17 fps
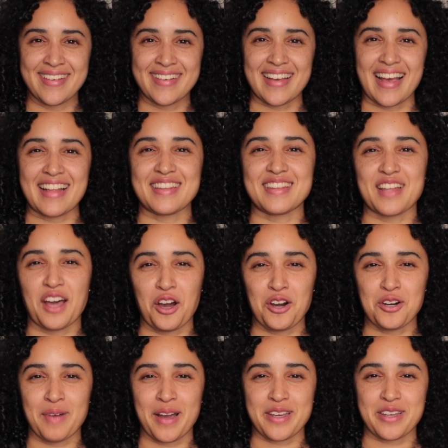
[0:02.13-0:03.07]
Hello,
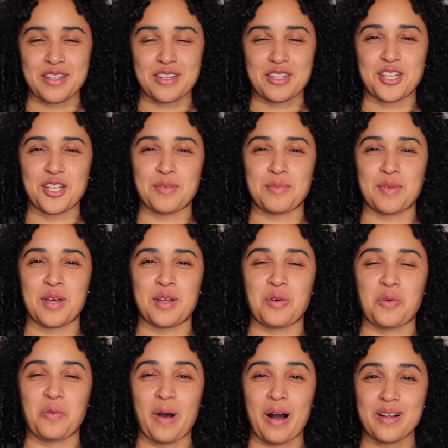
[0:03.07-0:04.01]
my good human.
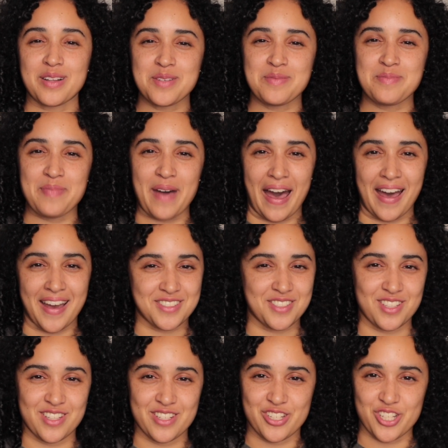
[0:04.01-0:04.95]
Welcome back to
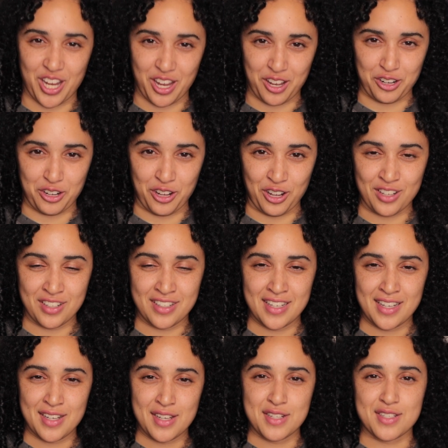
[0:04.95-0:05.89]
the channel.
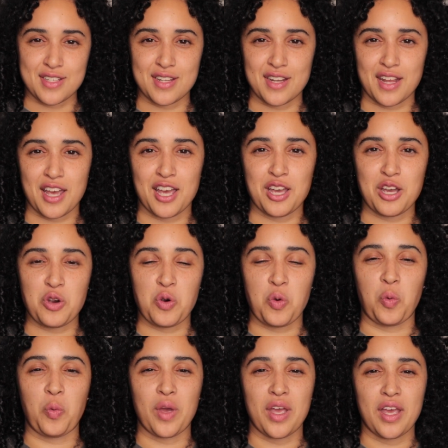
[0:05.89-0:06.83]
Today
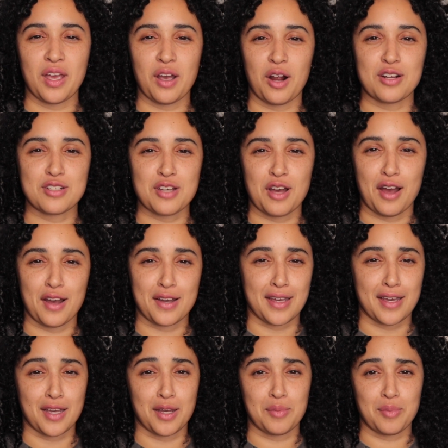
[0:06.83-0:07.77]
we are
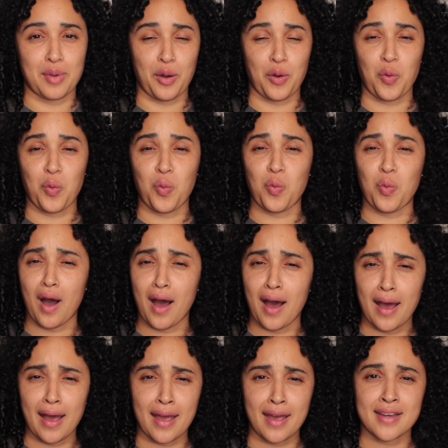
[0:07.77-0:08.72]
talking about
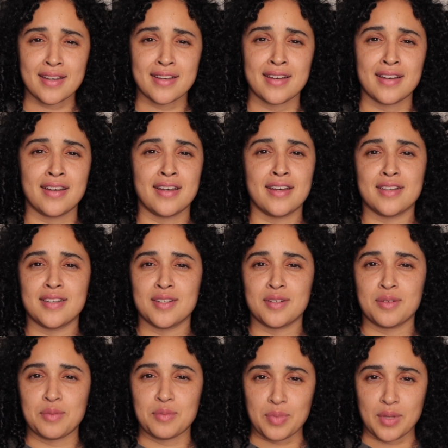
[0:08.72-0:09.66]
why
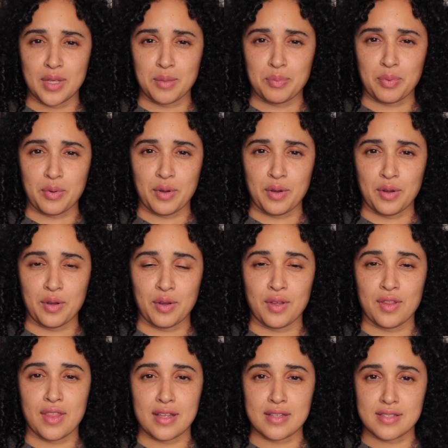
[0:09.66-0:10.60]
people
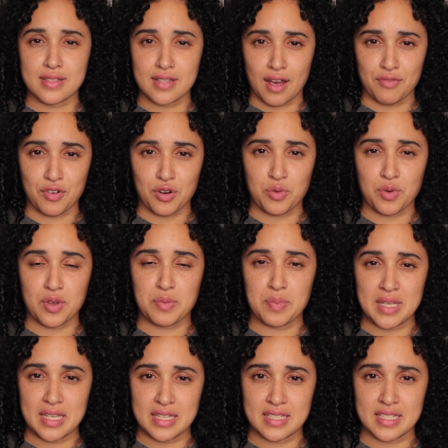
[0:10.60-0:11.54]
that suffer with
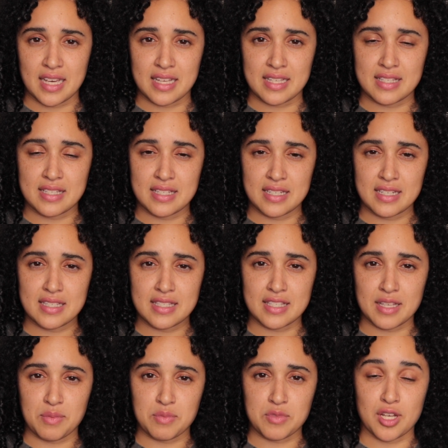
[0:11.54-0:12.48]
PTSD
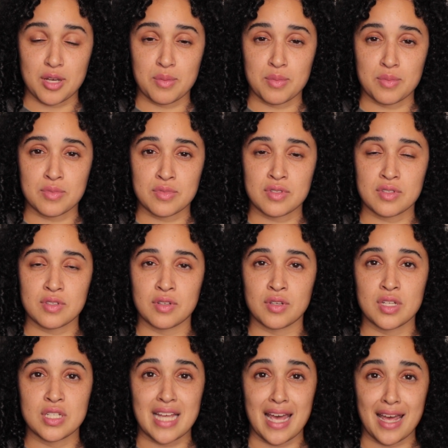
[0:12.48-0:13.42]
symptoms
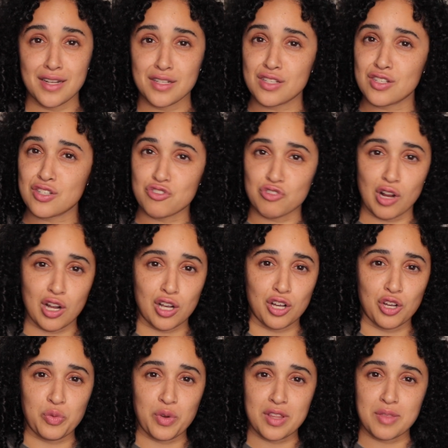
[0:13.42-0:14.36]
tend to
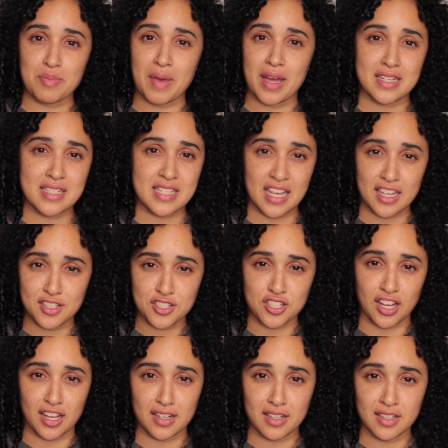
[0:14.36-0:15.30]
struggle with
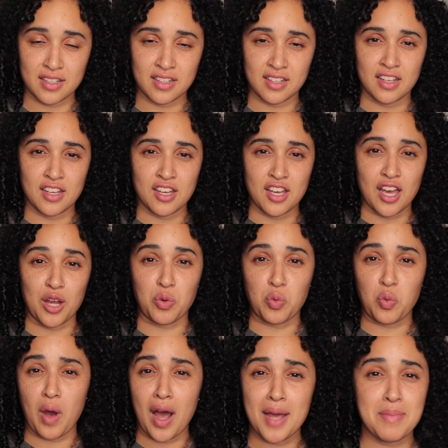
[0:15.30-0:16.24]
meditation and
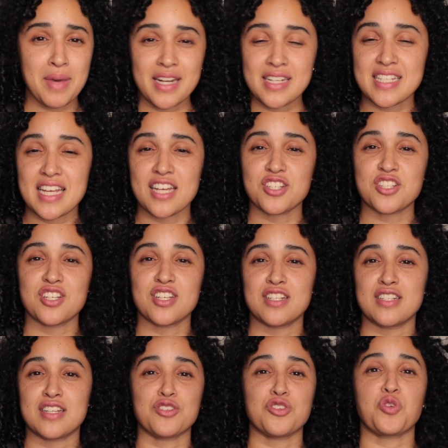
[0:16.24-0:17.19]
why meditation
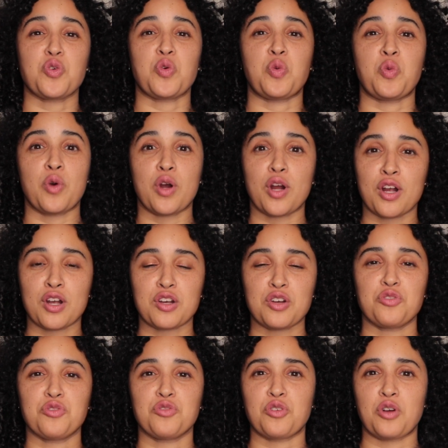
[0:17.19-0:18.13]
doesn't work
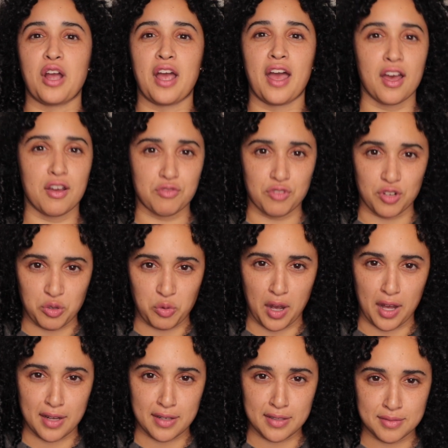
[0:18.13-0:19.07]
for
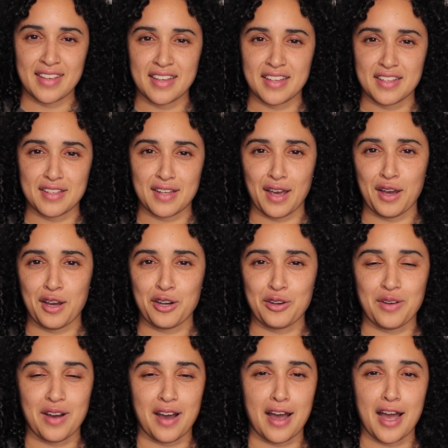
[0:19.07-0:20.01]
everyone.
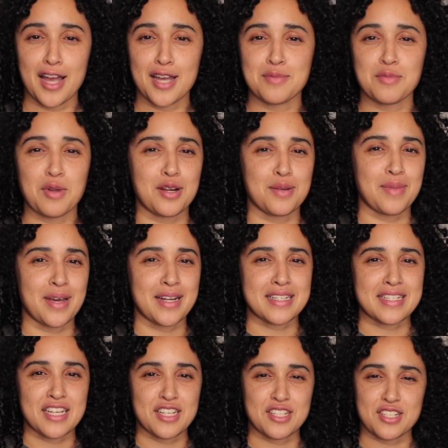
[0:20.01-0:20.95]
Now, I am not a
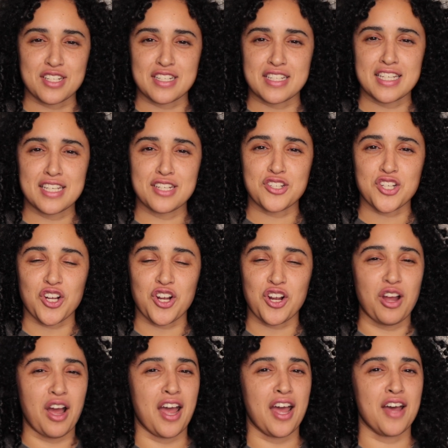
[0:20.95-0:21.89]
meditation teacher.
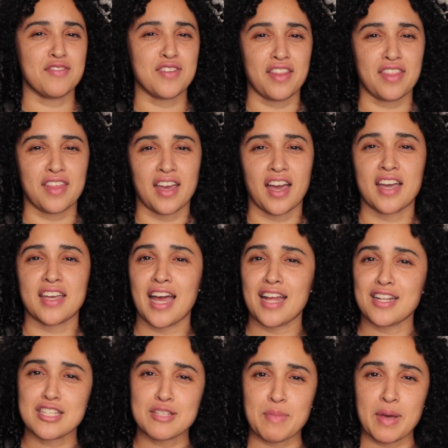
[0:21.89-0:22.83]
I have nothing
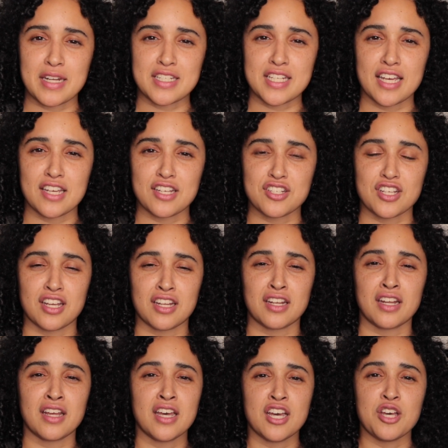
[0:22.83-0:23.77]
against meditation,
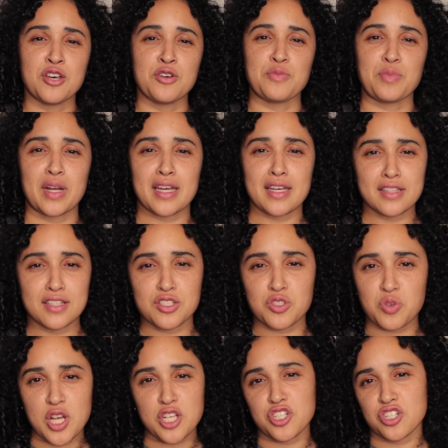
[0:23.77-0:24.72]
but I get this
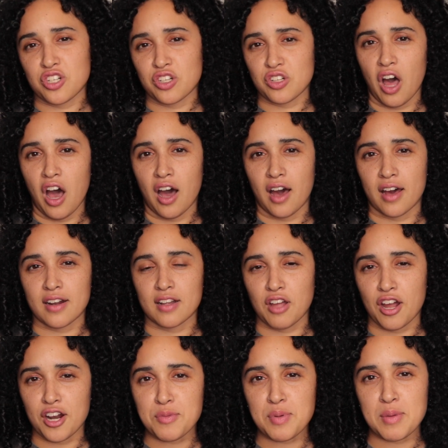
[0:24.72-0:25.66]
question a lot. A
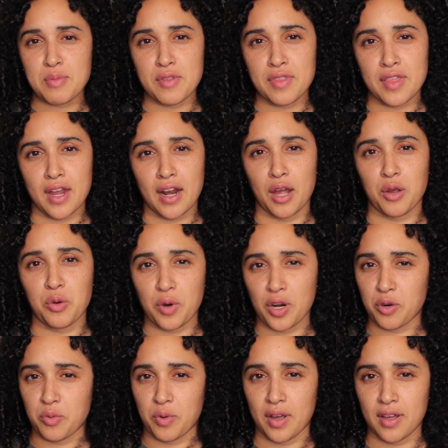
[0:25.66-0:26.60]
lot of people that I
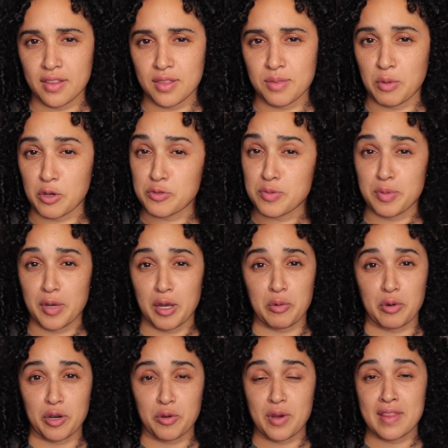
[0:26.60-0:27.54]
work with, most people I
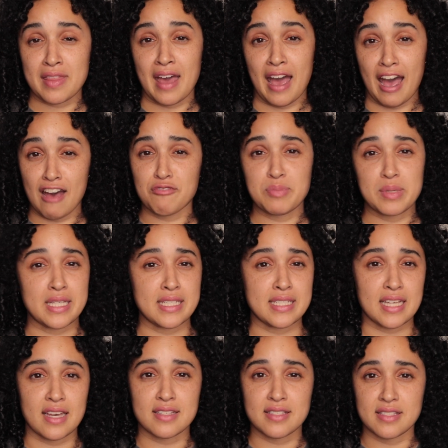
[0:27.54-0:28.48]
work with, have
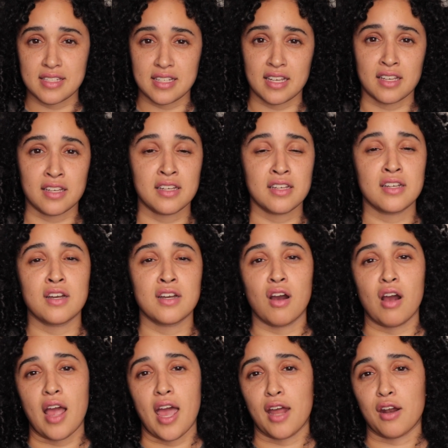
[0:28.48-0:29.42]
PTSD
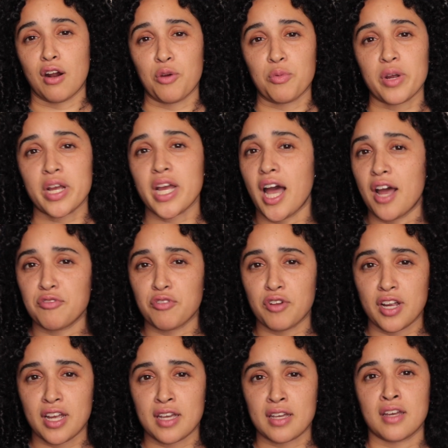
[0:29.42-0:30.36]
and are
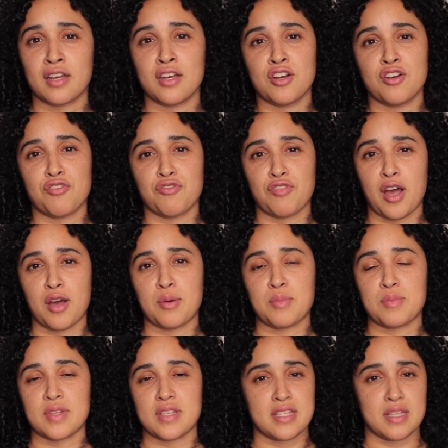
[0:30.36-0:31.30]
recovering from
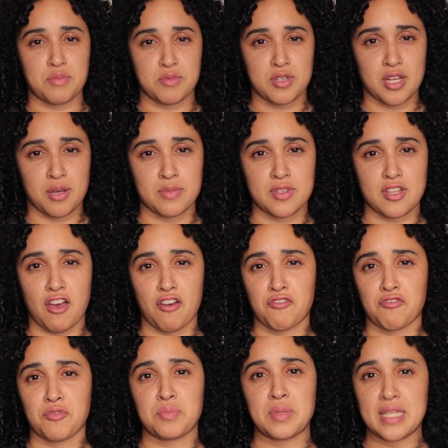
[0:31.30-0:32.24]
the symptoms
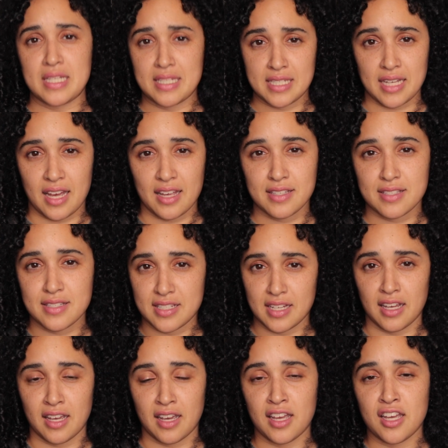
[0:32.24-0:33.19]
of
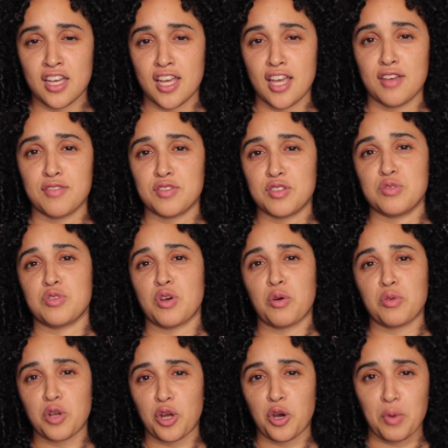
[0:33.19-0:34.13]
PTSD. If you
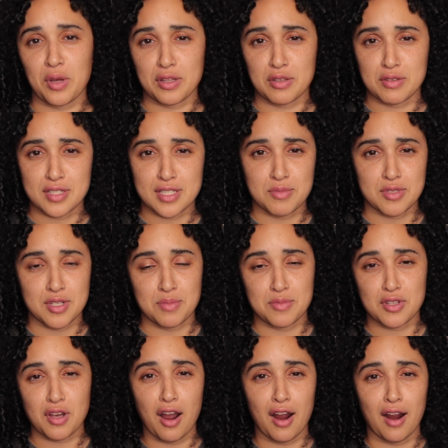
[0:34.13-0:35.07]
don't know what those symptoms
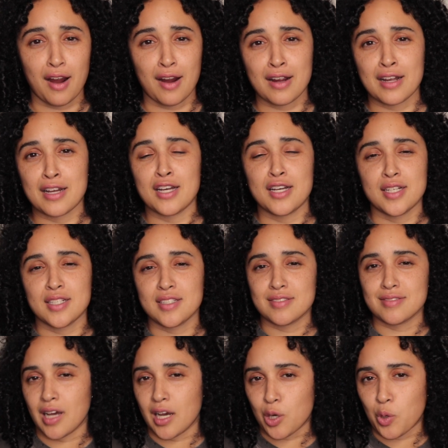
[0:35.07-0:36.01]
are,
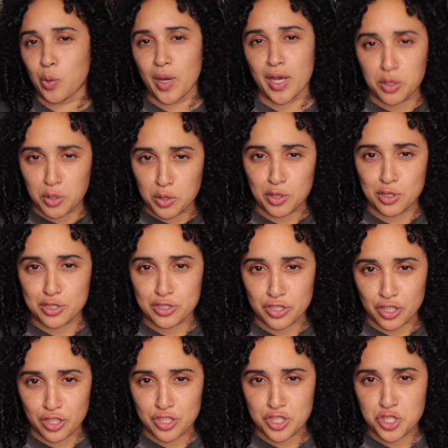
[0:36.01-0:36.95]
a quick Google
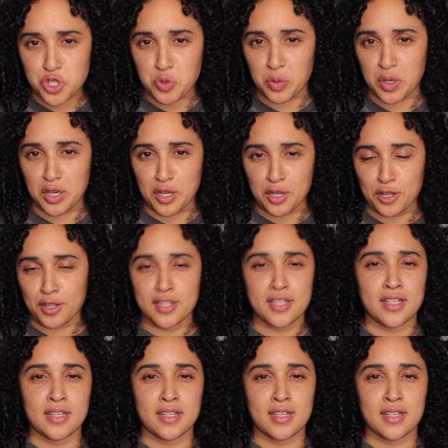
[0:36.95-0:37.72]
search will